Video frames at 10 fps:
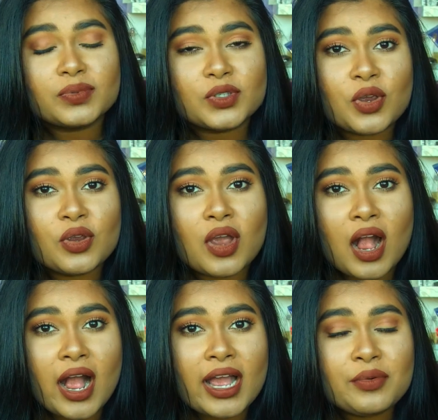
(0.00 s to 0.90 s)
So
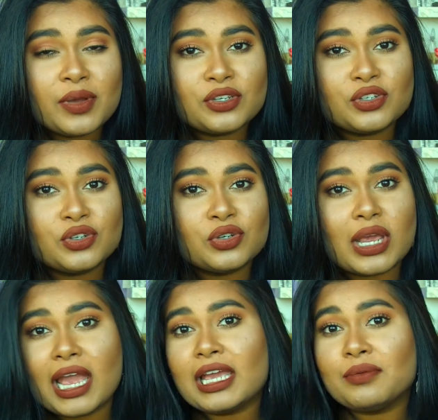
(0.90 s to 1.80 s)
I went to
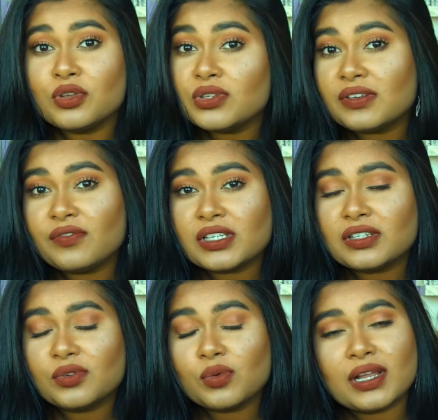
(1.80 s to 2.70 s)
a music
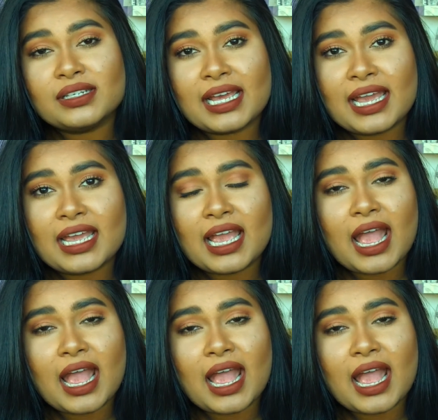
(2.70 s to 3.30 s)
festival one day,